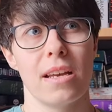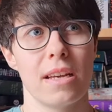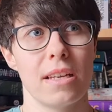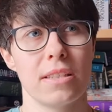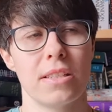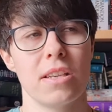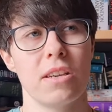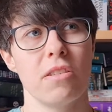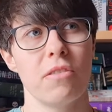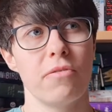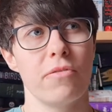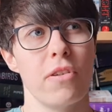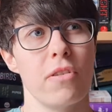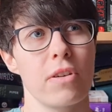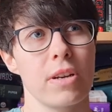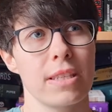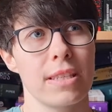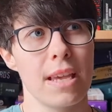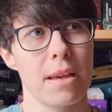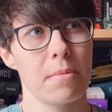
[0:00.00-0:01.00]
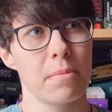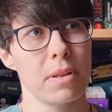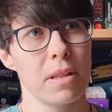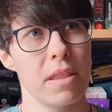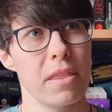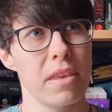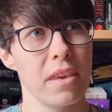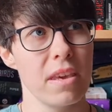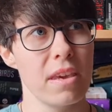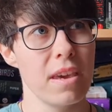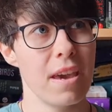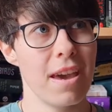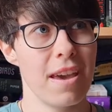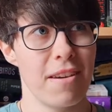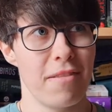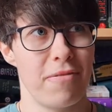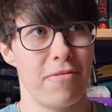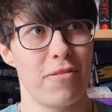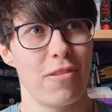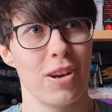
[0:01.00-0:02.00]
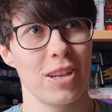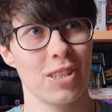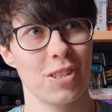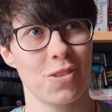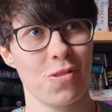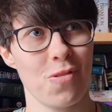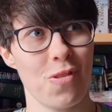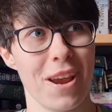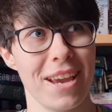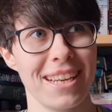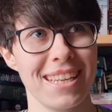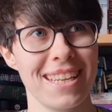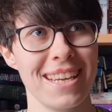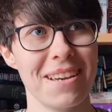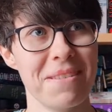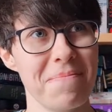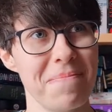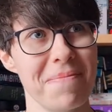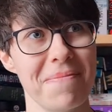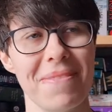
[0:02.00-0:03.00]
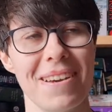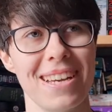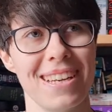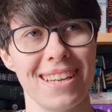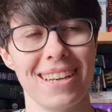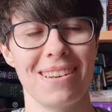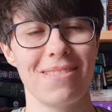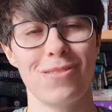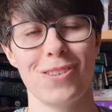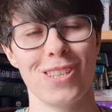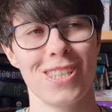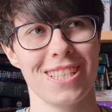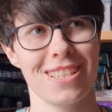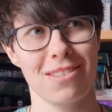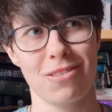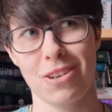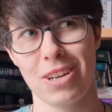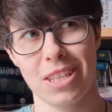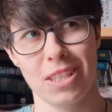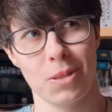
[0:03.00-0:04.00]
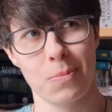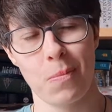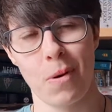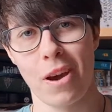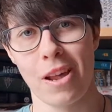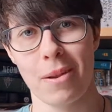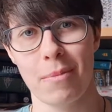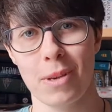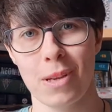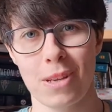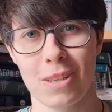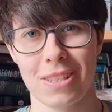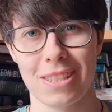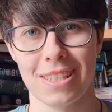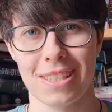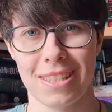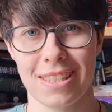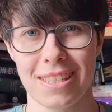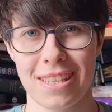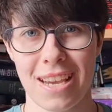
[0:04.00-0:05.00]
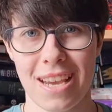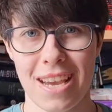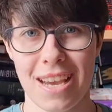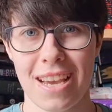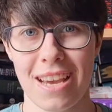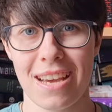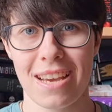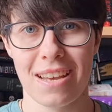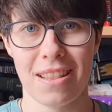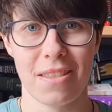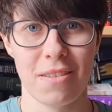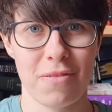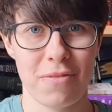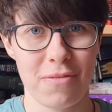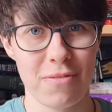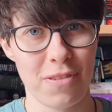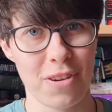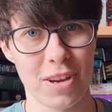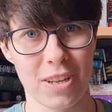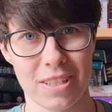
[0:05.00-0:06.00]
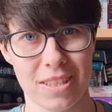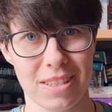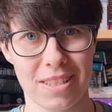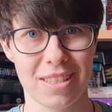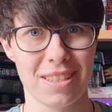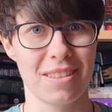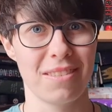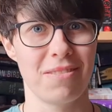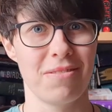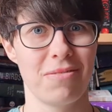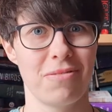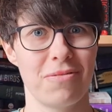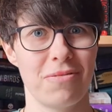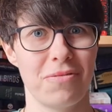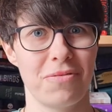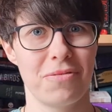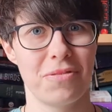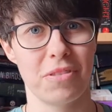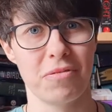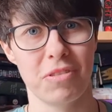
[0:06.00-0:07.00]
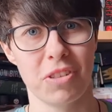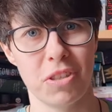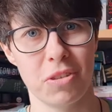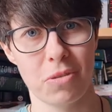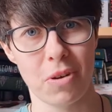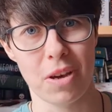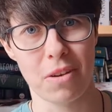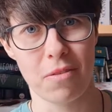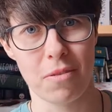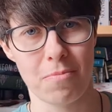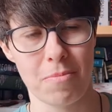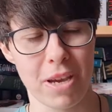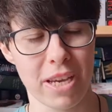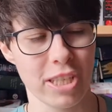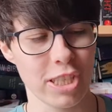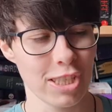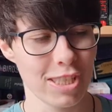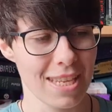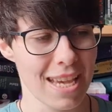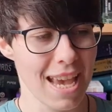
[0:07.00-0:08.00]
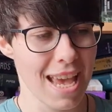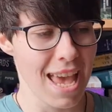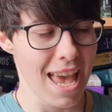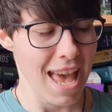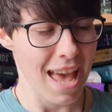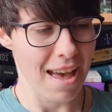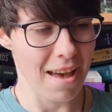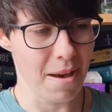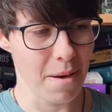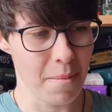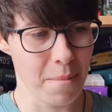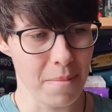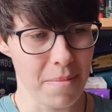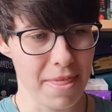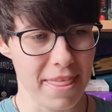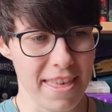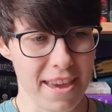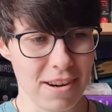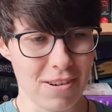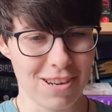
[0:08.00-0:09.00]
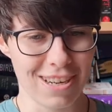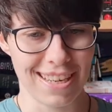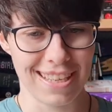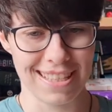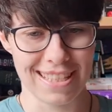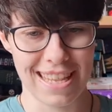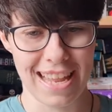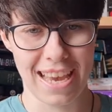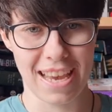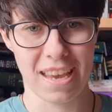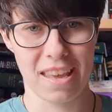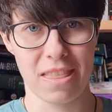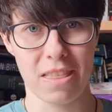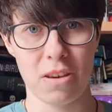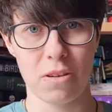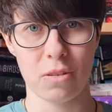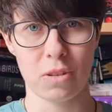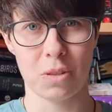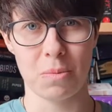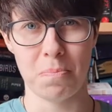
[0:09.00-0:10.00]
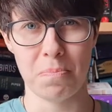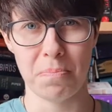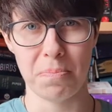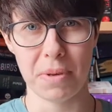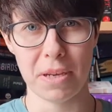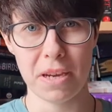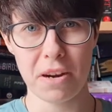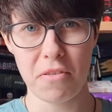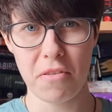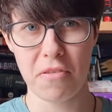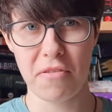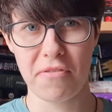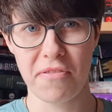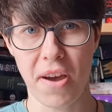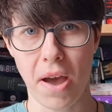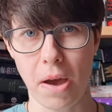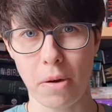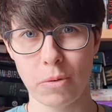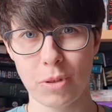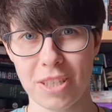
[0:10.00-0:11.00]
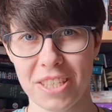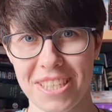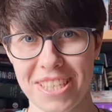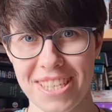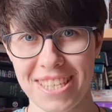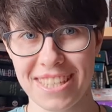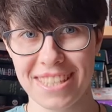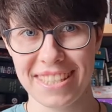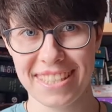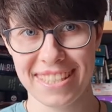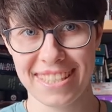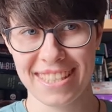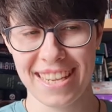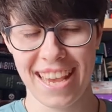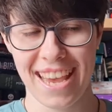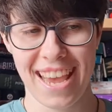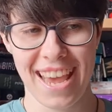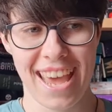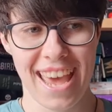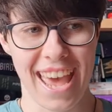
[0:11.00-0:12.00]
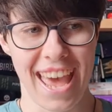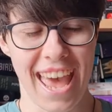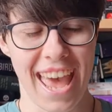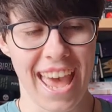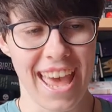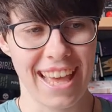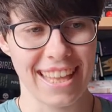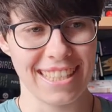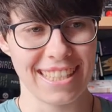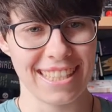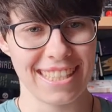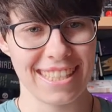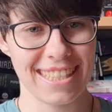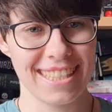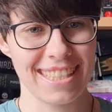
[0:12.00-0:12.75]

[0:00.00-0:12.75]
So for example, the first ringdom, which isn't really a spoiler because it's in the first 5,200 pages, there is like those beer fountains, and